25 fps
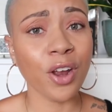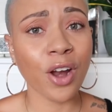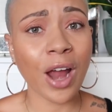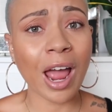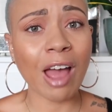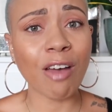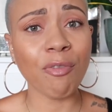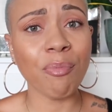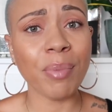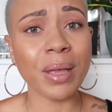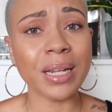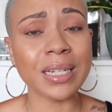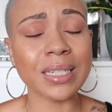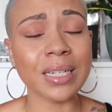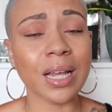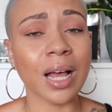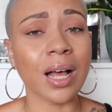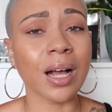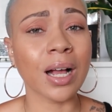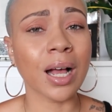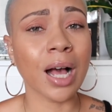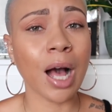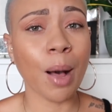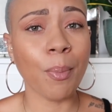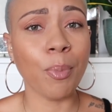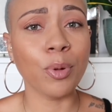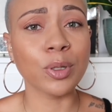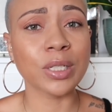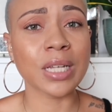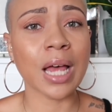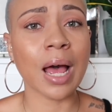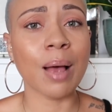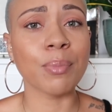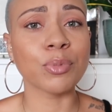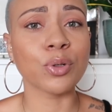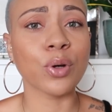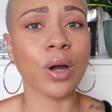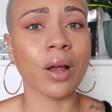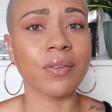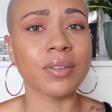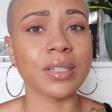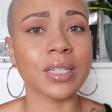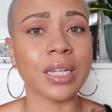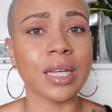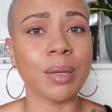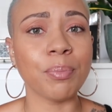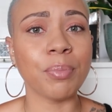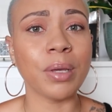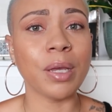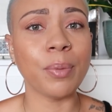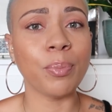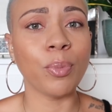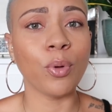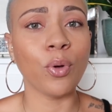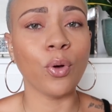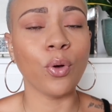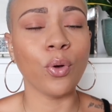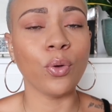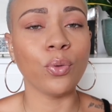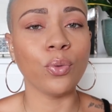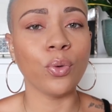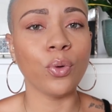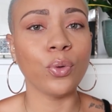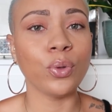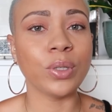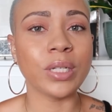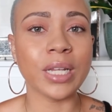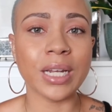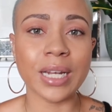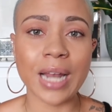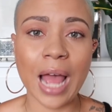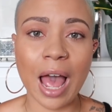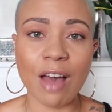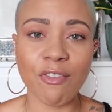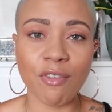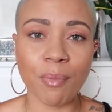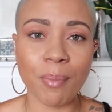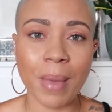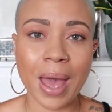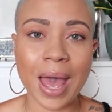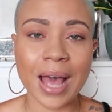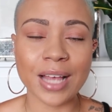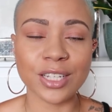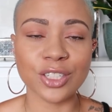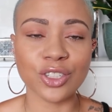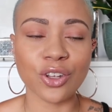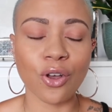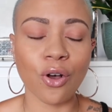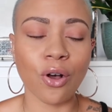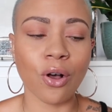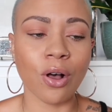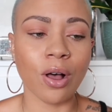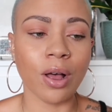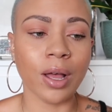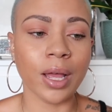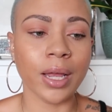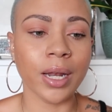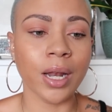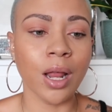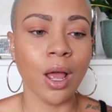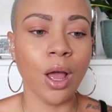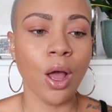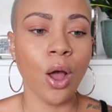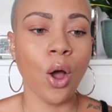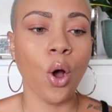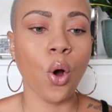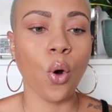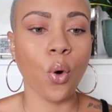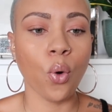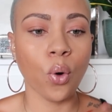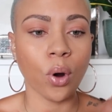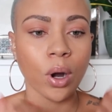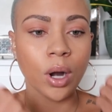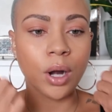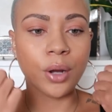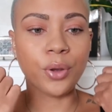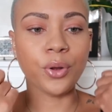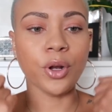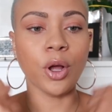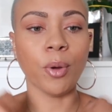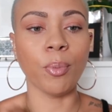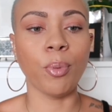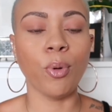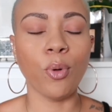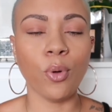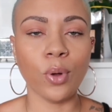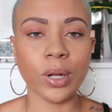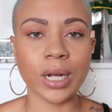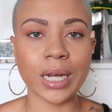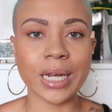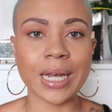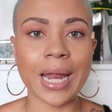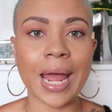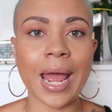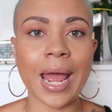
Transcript: There have been a couple times where I've seen people who didn't have a mask on, or, you know, pulled it